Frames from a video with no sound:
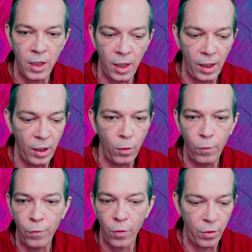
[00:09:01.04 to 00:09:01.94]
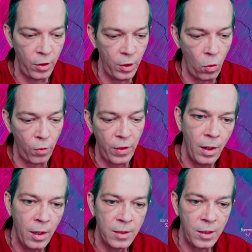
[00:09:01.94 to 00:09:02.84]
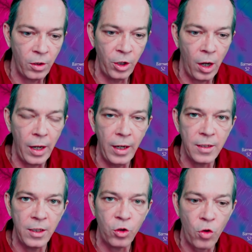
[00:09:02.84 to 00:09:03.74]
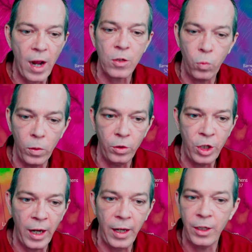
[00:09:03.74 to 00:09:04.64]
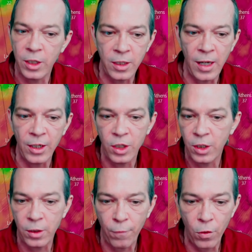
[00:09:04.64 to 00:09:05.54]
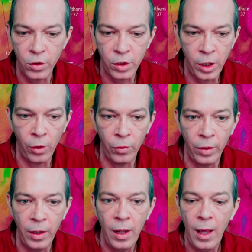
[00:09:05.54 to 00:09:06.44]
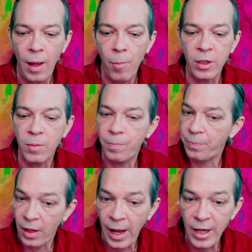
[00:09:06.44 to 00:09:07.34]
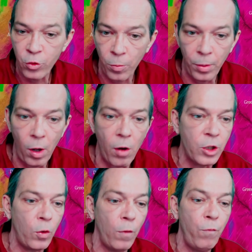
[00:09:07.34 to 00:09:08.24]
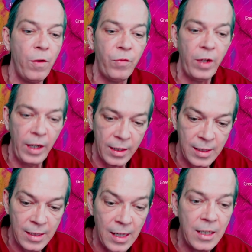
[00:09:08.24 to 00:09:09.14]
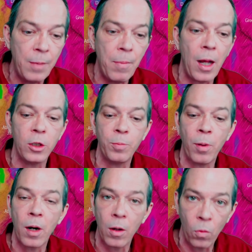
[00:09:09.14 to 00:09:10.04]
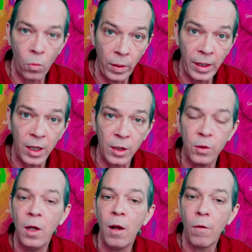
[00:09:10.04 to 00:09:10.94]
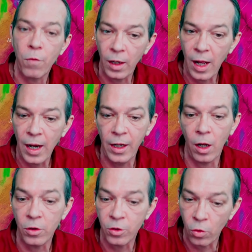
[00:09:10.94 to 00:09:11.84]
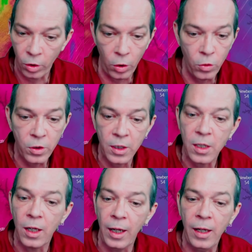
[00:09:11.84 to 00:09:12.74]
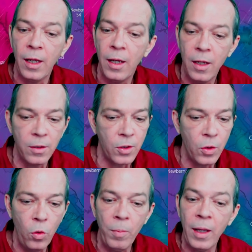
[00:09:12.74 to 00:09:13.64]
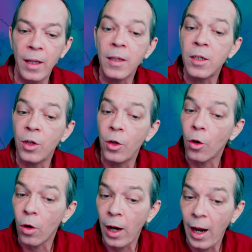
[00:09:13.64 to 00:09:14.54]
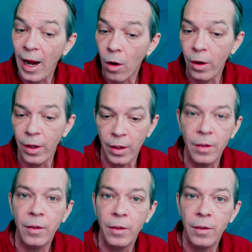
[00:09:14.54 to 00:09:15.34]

a little further north. Still, you know how it is. These tracks will change. It's not just the first cone. But HRRR is showing 50 and 60 miles per hour wind gusts for a lot of y'all. So use this link. Zoom into your area